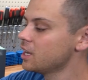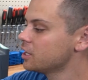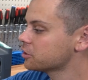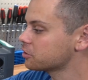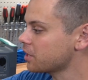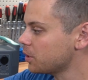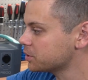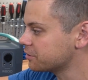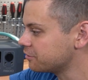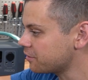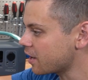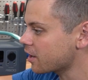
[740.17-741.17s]
So that was
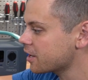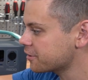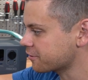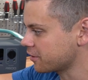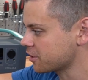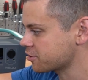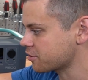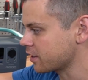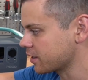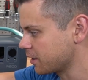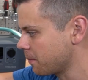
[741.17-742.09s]
very frustrating.